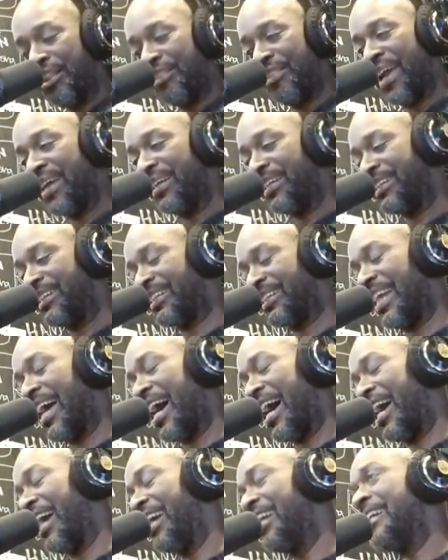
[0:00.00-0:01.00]
they
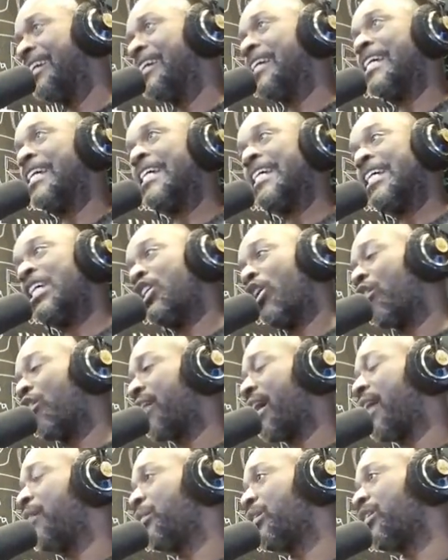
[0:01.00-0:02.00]
decide
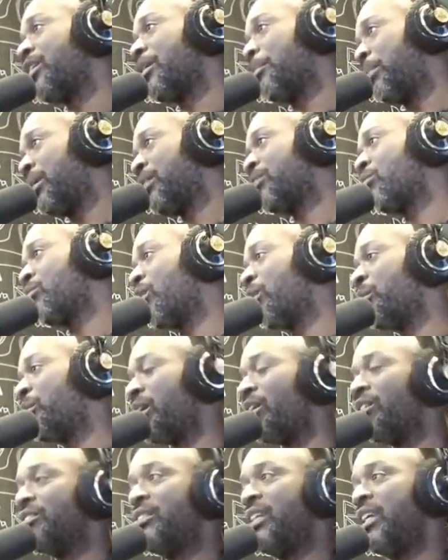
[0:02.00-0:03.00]
okay, we're going to put forward, we're
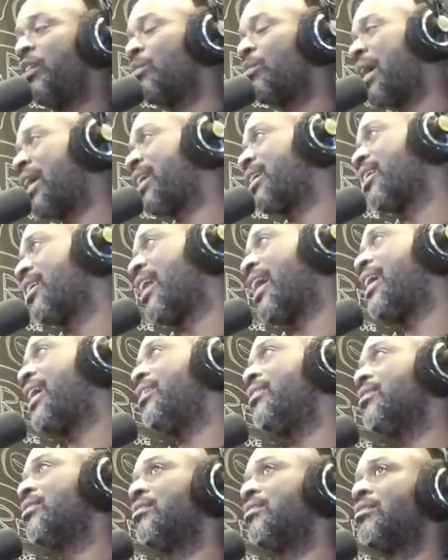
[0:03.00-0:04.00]
going to deregulate
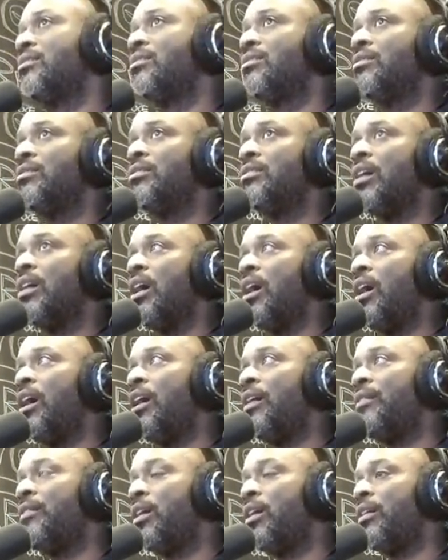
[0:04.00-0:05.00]

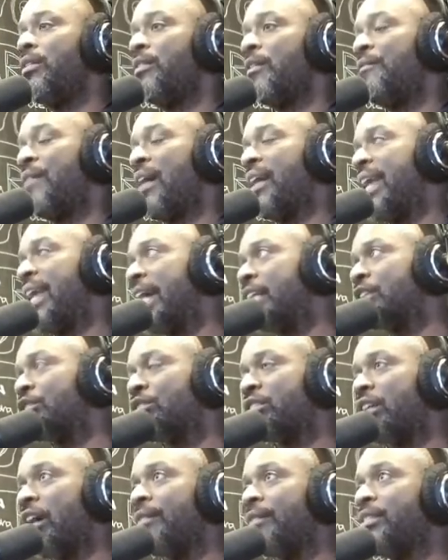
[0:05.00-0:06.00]
uh, the the financial
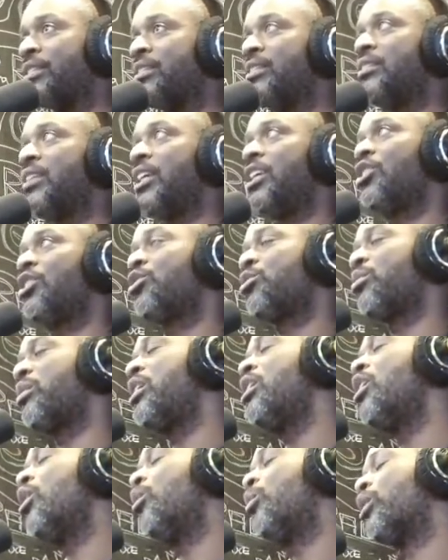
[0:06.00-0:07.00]
services
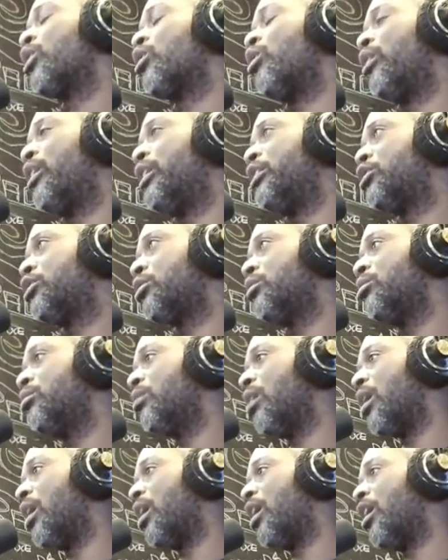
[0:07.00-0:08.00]
industry. We're going to
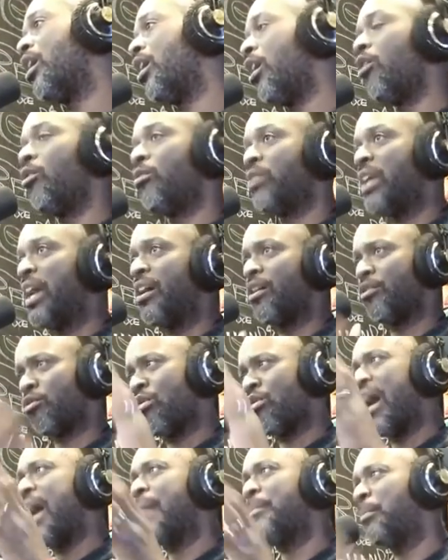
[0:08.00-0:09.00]
uh, oh yeah,
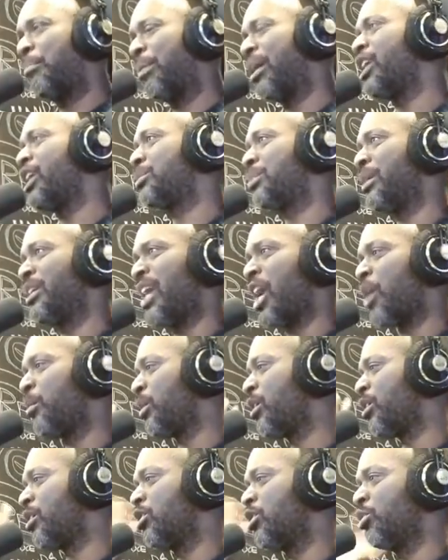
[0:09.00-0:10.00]
crime and punishment. Yeah, we're
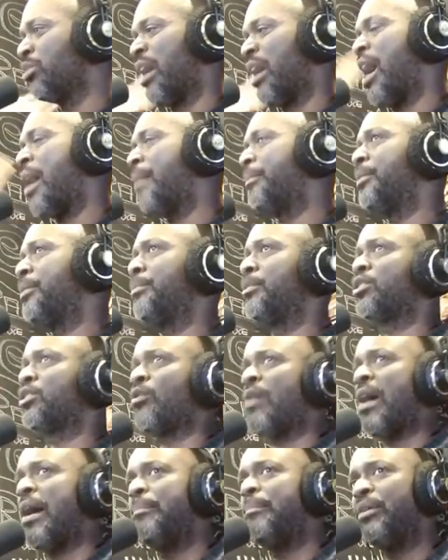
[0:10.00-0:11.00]
going to do the omnibus
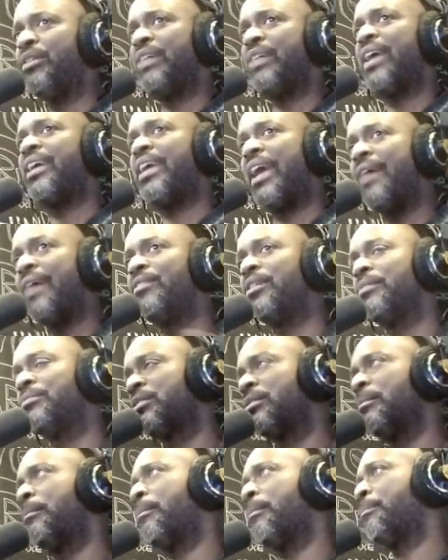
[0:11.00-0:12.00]
crime bill. They gave them
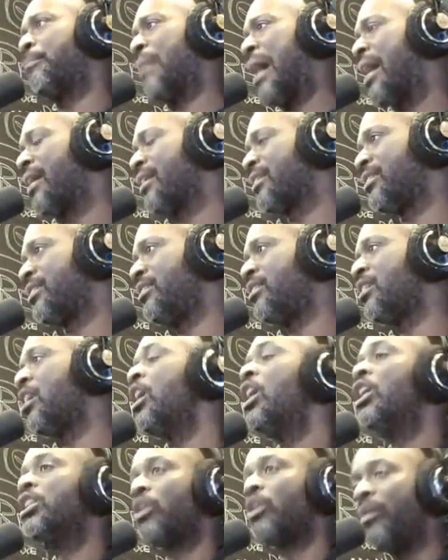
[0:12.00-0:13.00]
some policies.
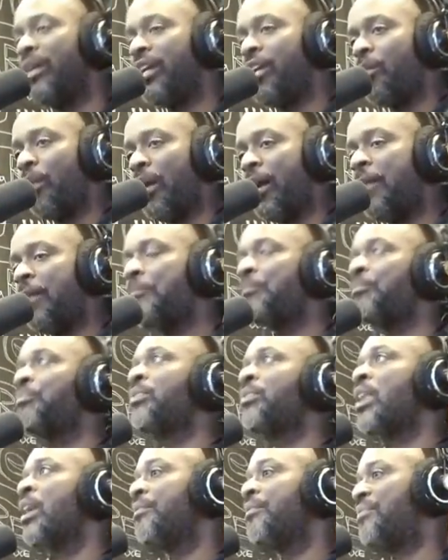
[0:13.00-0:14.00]
So anyway,
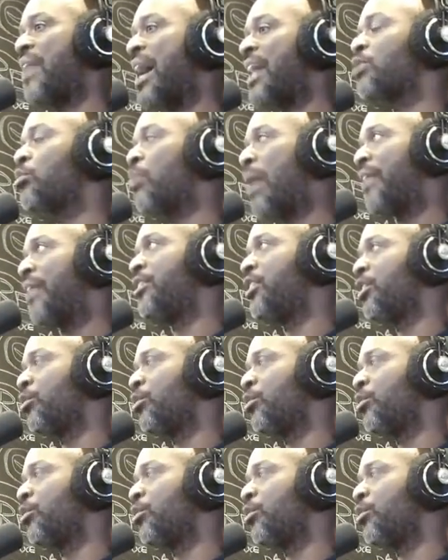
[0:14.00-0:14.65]
that's why the